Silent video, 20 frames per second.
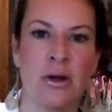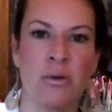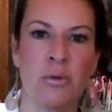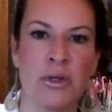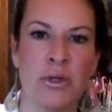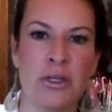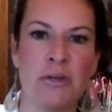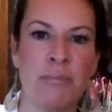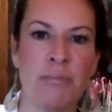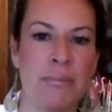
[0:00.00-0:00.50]

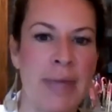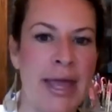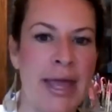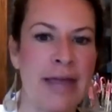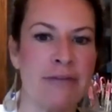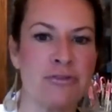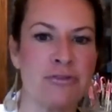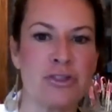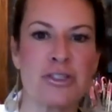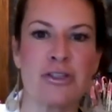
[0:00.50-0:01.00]
well, you may
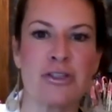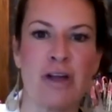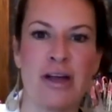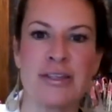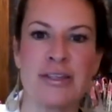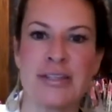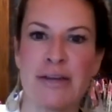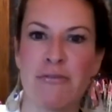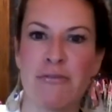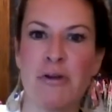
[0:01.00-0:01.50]
have just
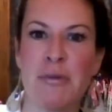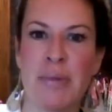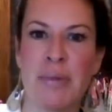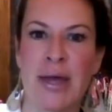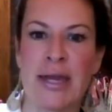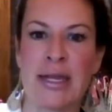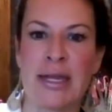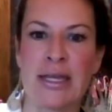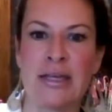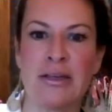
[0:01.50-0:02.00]
lost
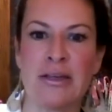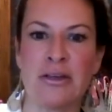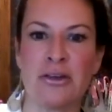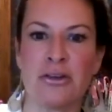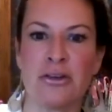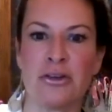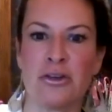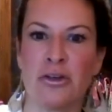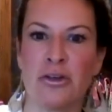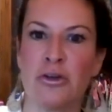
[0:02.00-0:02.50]
everybody
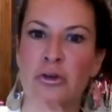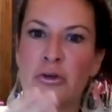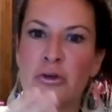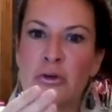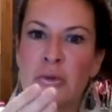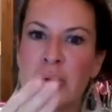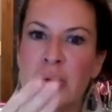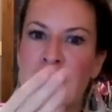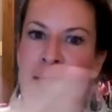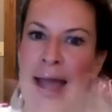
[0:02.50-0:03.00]

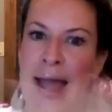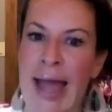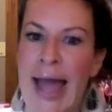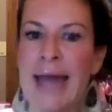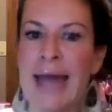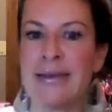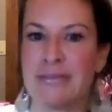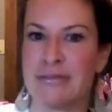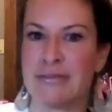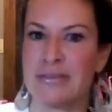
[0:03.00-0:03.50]
who
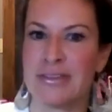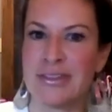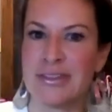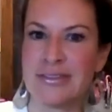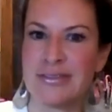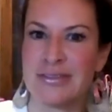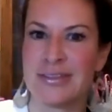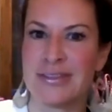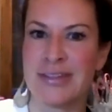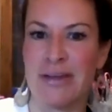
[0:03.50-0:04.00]
hadn't
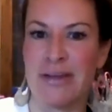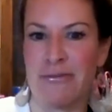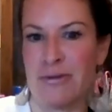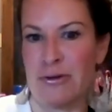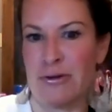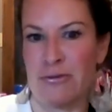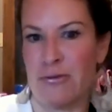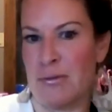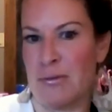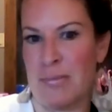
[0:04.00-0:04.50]
suffered.